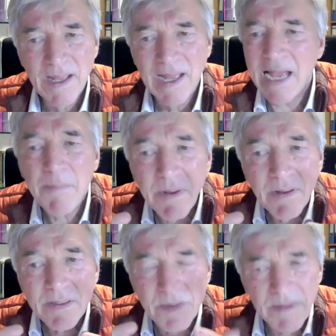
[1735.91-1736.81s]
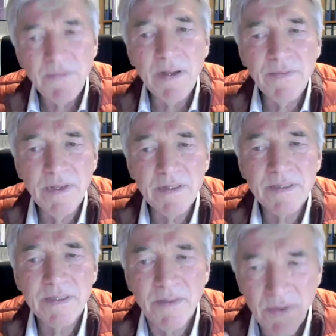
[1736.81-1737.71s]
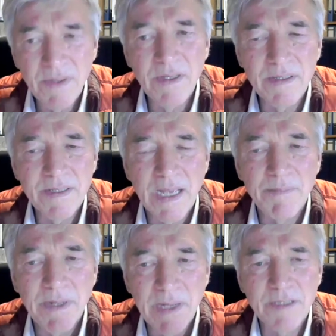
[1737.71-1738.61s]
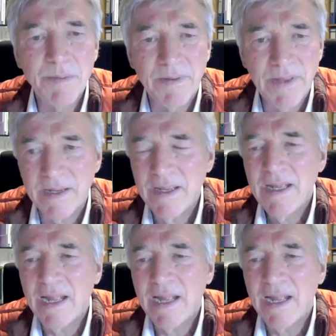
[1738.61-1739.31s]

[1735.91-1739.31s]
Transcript: I'm 25 years, 30 years, I'm an expert in that.